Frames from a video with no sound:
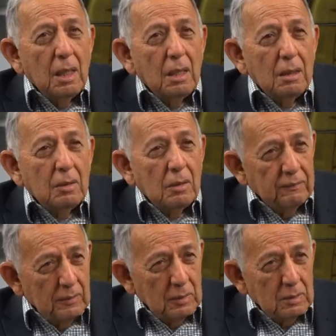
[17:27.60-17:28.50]
And
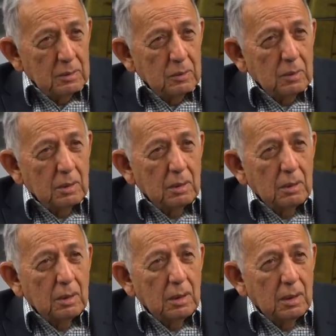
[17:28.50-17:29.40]
UFOs
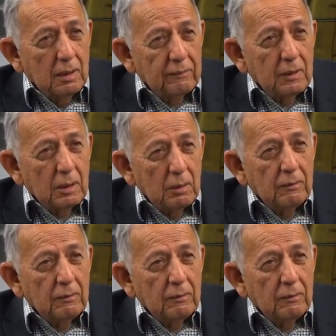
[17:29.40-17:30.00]
were uh, hovering